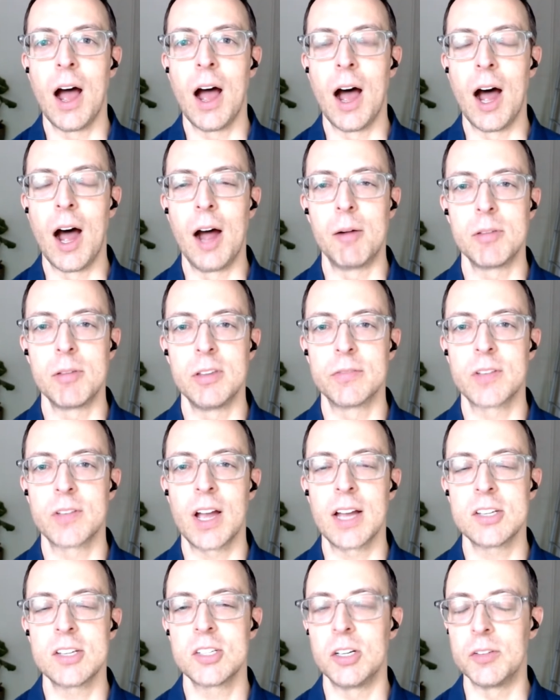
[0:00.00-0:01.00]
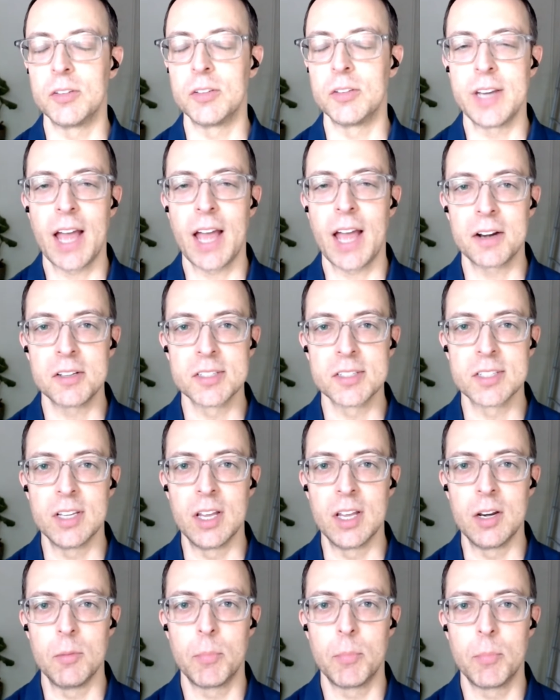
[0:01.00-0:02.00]
Uh, you've got Sheldon
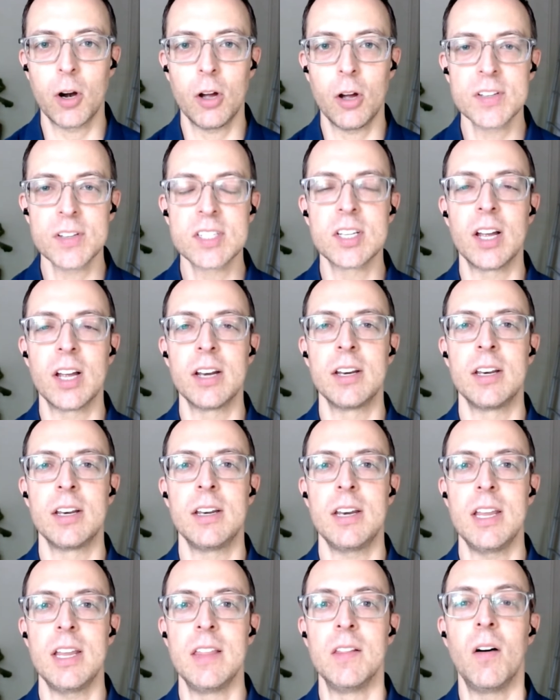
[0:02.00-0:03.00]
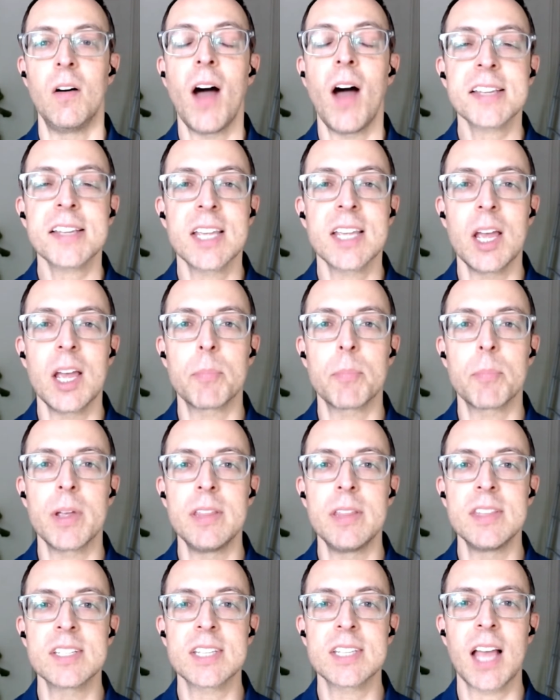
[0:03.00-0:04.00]
Adelson. But all of a sudden, in the last
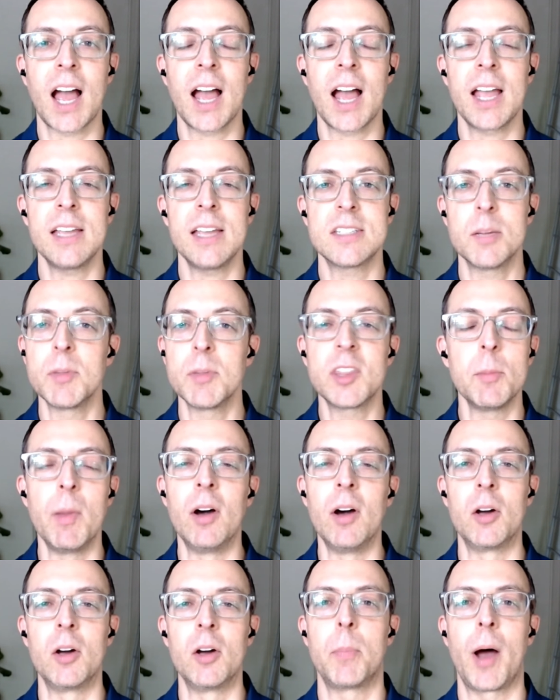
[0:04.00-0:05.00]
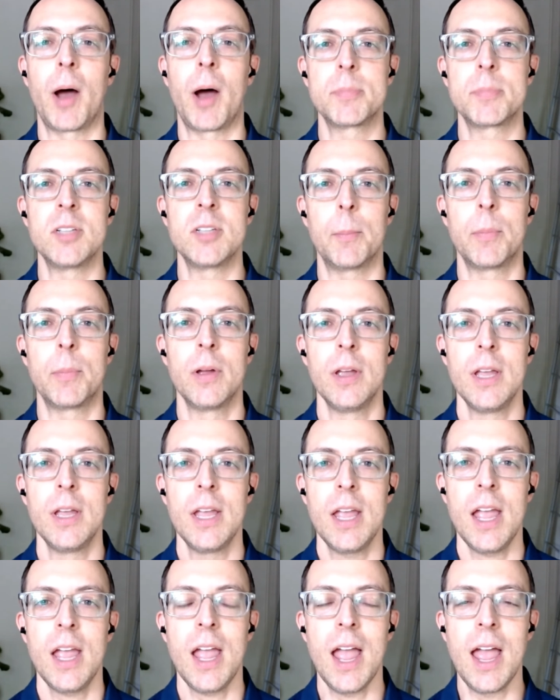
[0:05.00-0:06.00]
campaign, this guy Timothy Mellon popped up,
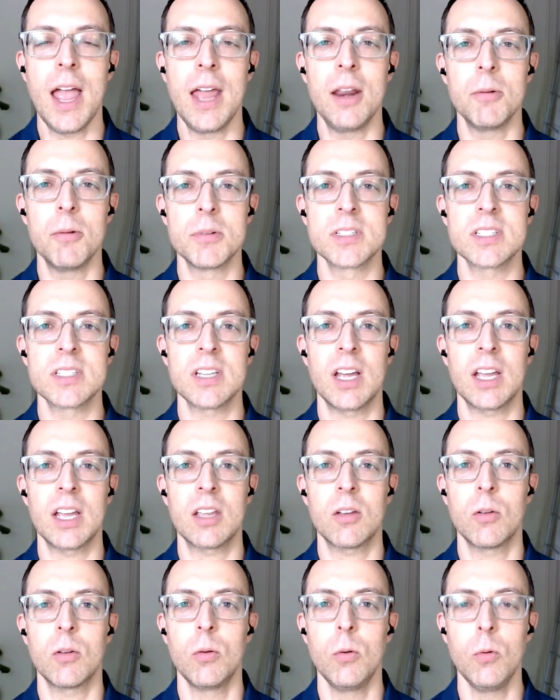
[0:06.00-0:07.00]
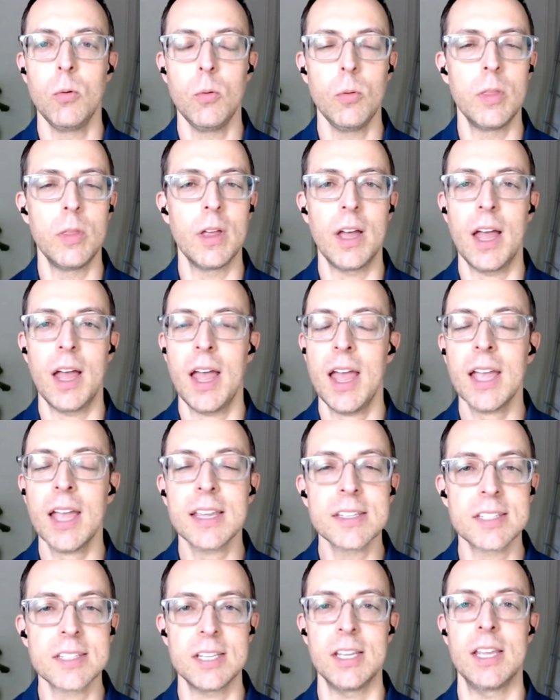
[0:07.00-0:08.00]
and it was like, who the
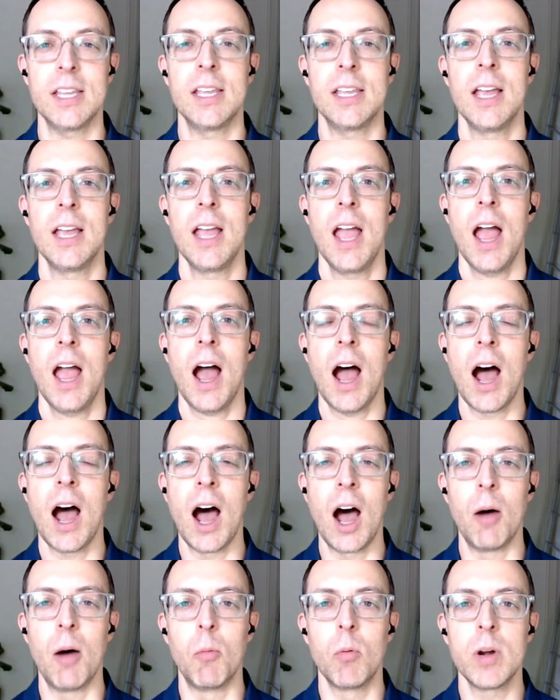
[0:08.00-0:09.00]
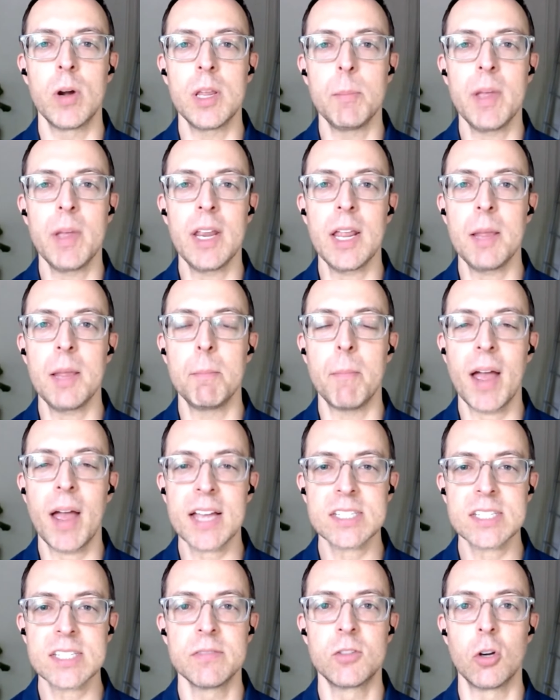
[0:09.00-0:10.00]
heck is he? Uh, when he made a
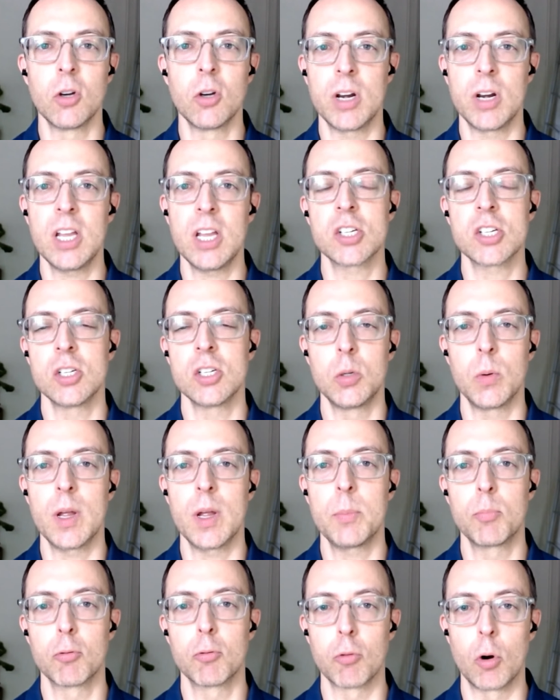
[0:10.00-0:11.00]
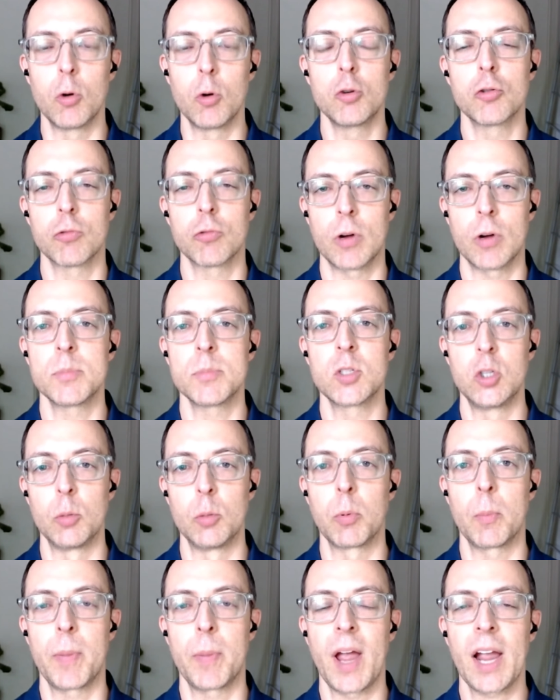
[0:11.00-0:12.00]
massive donation to a pro-Trump
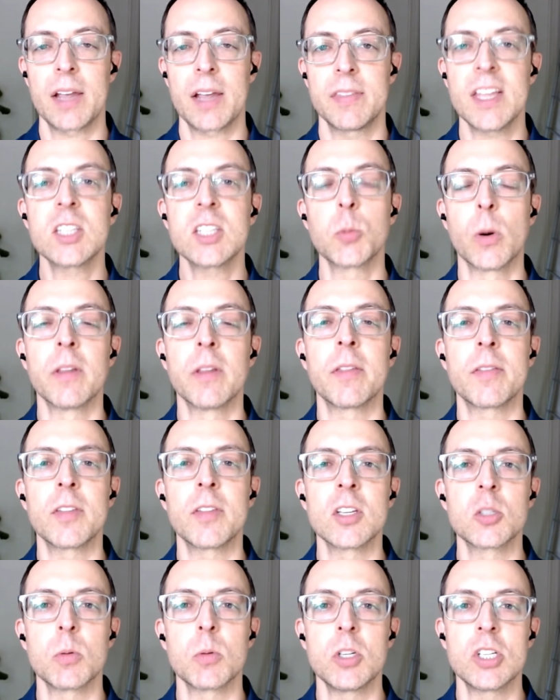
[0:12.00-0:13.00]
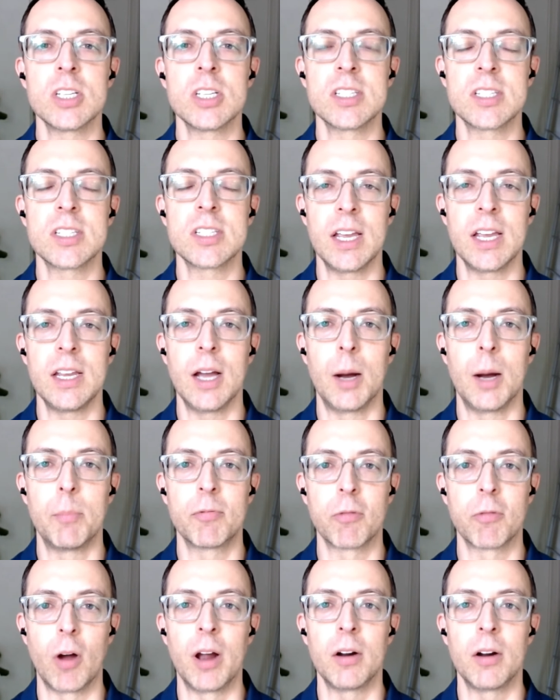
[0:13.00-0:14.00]
super PAC, and that's one of the things we should say
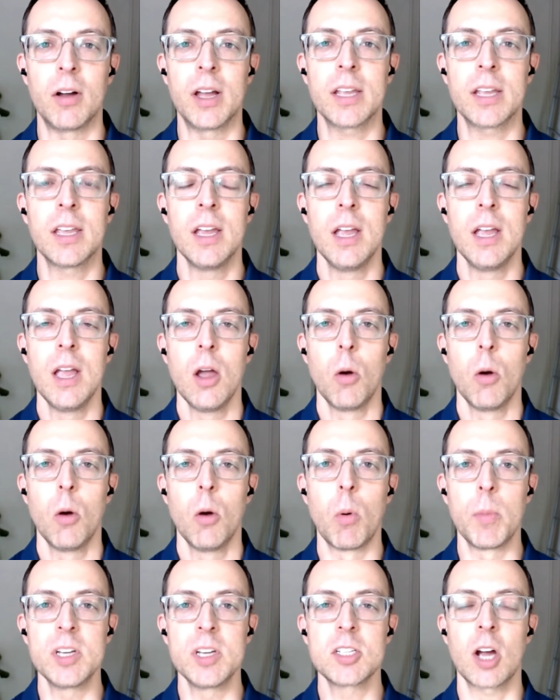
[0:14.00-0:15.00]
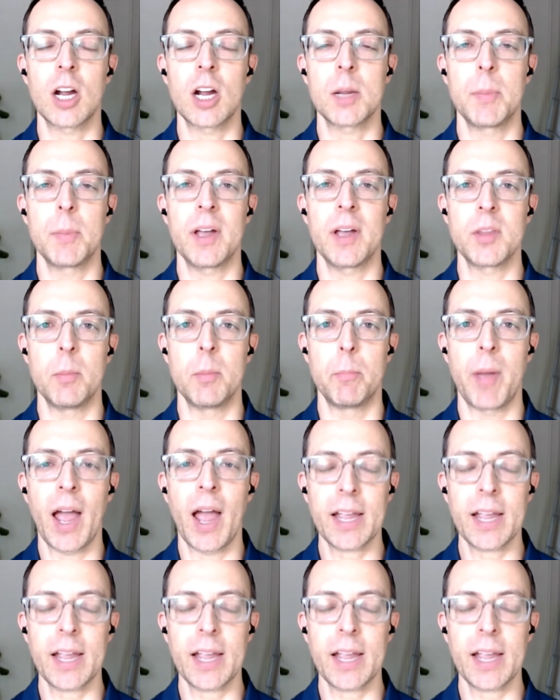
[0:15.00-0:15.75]
up front, like when we talk about them